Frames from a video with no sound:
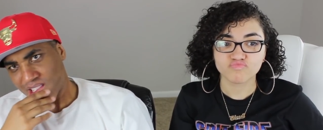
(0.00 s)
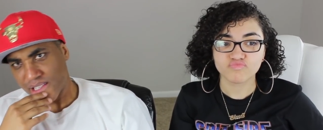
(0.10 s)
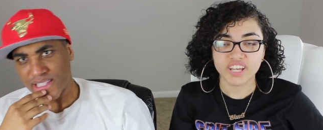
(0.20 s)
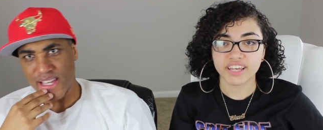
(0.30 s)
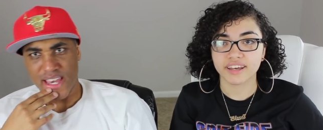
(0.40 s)

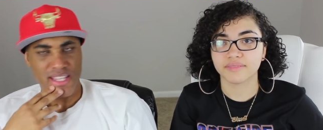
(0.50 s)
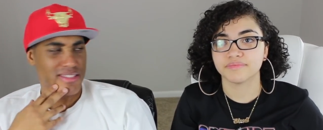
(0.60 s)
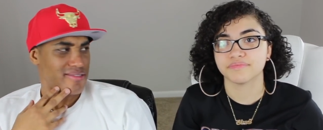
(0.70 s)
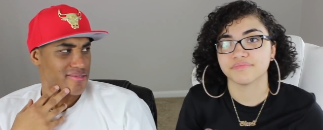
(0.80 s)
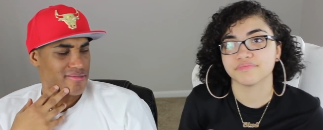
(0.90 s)
Speaker 1: That's an yeah.
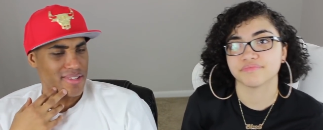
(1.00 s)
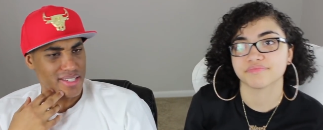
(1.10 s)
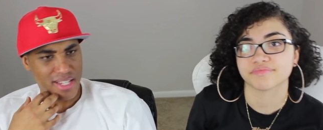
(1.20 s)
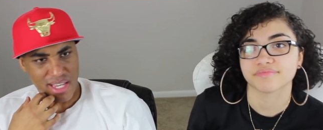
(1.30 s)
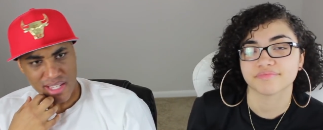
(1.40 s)
eight.
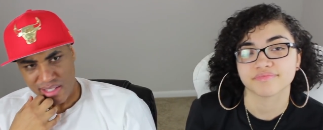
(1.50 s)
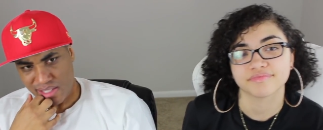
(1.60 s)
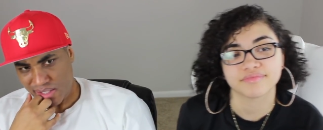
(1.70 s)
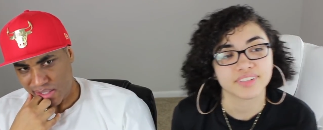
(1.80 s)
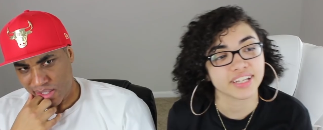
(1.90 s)
That's an eight.
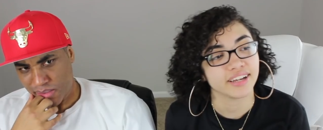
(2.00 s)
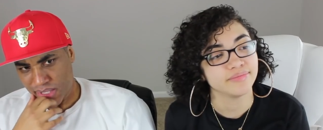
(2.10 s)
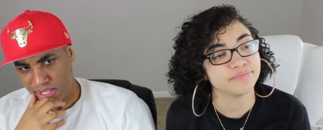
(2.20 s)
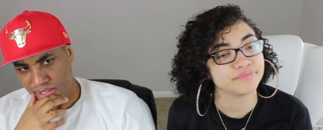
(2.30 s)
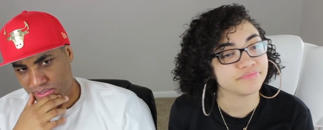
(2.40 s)
You know yeah. what I'm
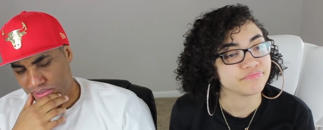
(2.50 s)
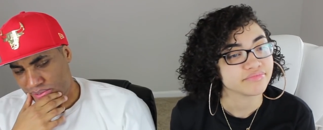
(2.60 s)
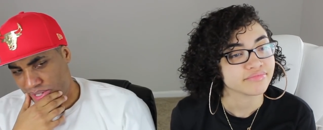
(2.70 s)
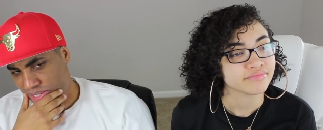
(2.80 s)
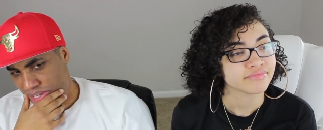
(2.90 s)
saying?
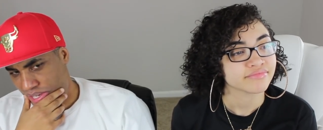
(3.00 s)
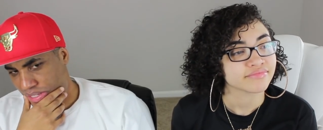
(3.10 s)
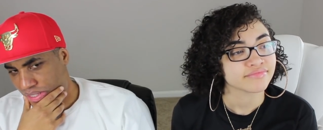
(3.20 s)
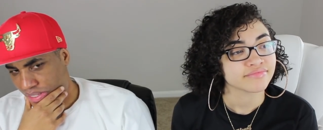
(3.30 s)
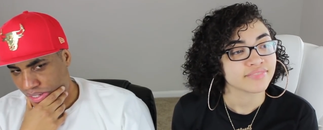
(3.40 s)
That's an
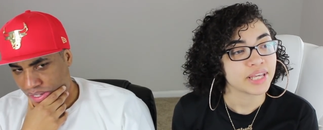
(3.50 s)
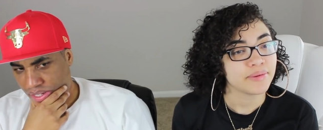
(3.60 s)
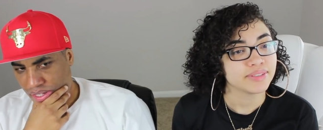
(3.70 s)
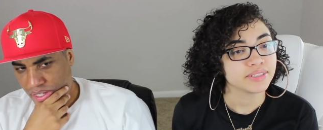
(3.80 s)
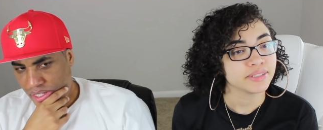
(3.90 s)
eight.
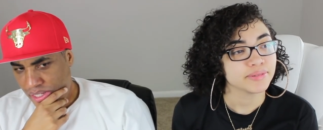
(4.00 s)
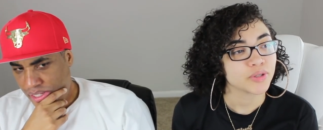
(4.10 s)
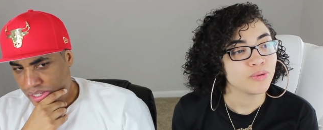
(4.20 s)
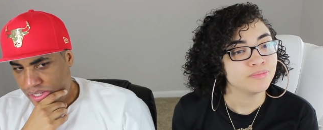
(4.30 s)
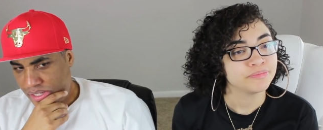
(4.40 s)
It was, it was
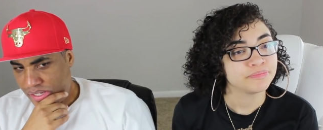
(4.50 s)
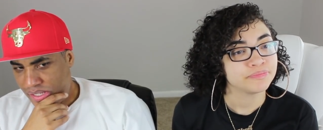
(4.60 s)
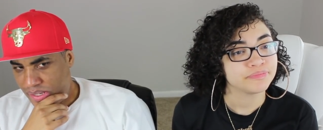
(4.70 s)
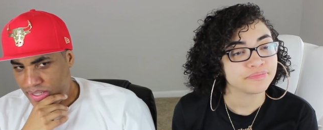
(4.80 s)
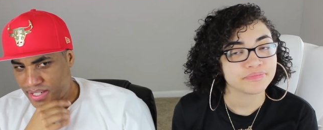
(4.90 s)
cool.
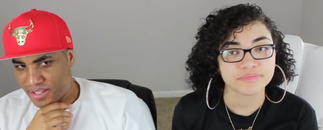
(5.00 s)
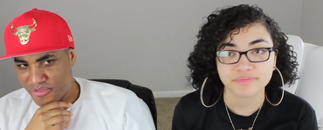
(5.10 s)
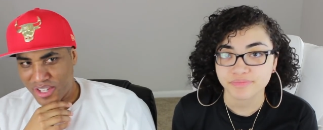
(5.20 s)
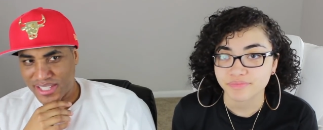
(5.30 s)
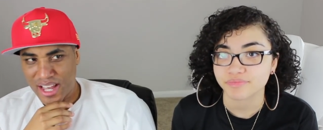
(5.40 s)
You know what I'm saying?
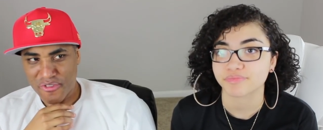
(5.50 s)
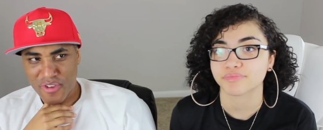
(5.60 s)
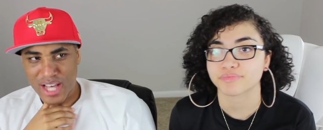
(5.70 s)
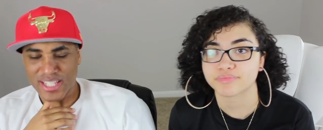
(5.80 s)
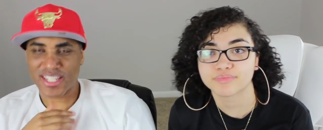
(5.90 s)
Freestyle
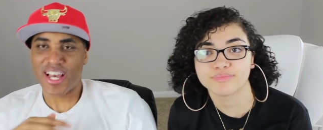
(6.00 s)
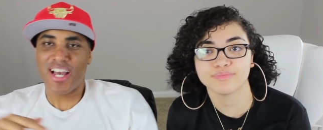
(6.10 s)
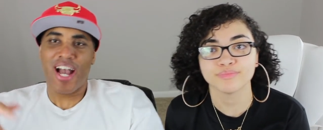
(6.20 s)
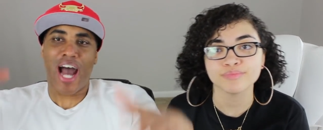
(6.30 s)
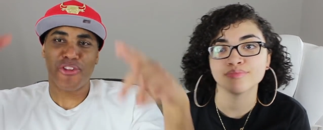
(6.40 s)
Friday.
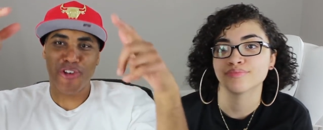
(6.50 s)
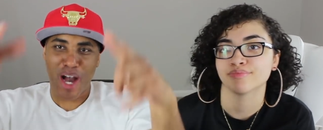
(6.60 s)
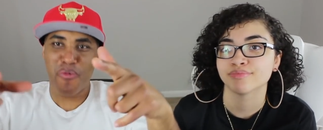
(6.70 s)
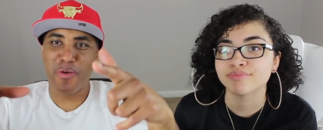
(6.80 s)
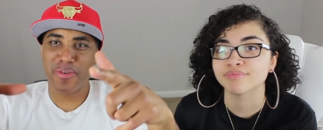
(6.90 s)
I know
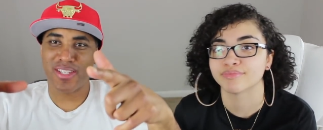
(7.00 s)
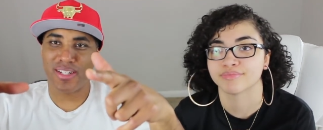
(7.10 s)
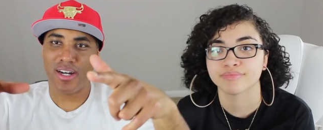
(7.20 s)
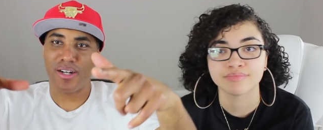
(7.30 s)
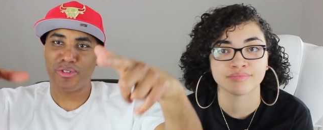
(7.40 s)
y'all want me
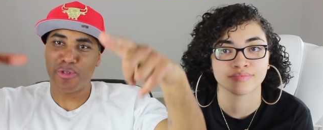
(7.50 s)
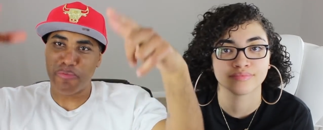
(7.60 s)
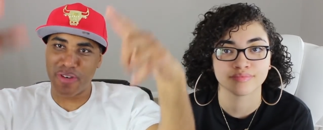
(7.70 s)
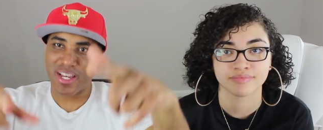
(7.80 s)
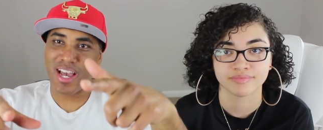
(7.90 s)
to uh, do the
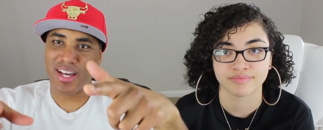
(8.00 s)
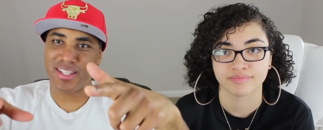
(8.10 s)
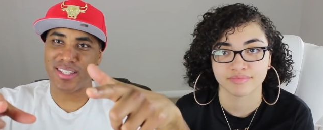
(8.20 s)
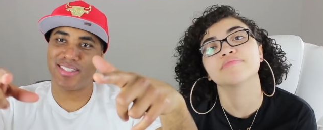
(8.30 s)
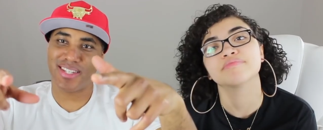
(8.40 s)
Big
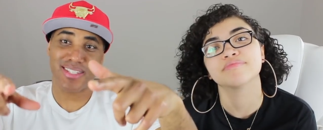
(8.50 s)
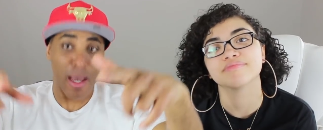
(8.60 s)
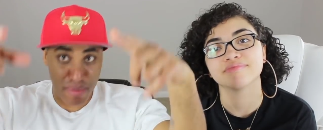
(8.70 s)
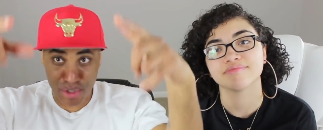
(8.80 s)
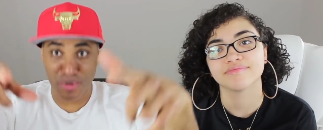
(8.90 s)
L and Jay-Z.
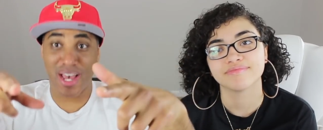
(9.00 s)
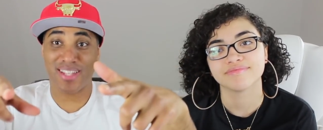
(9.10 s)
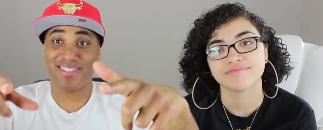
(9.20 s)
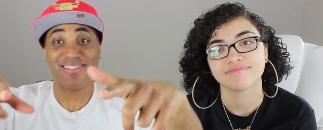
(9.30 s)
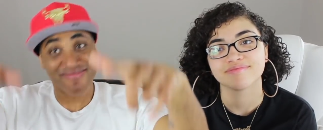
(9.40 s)
I'm going to do
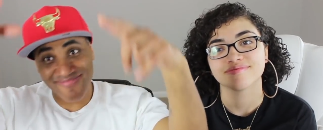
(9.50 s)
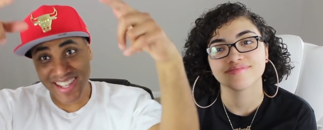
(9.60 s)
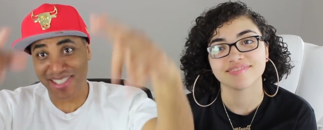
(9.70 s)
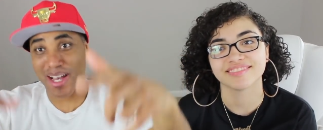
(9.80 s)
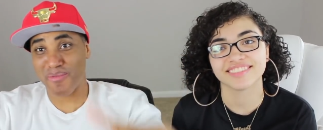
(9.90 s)
that.
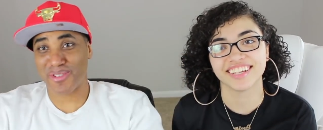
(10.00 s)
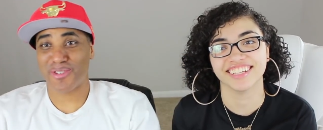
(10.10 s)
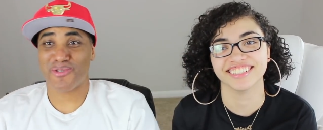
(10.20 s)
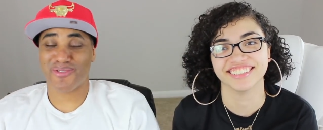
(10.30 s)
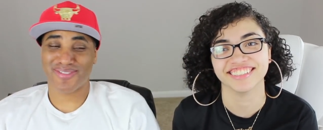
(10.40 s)
That's coming
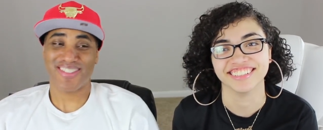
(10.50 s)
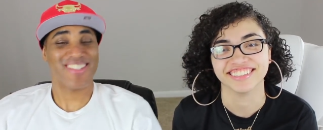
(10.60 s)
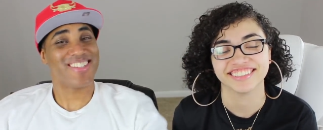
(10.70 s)
too.